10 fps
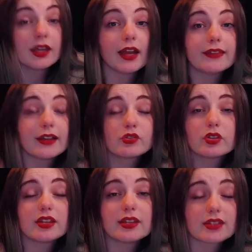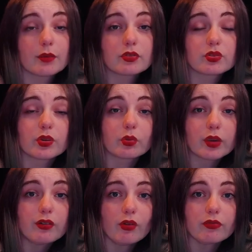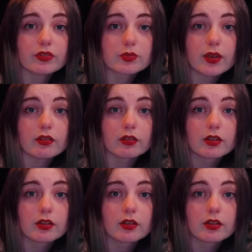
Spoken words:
And that's only the examples that we are aware of as well.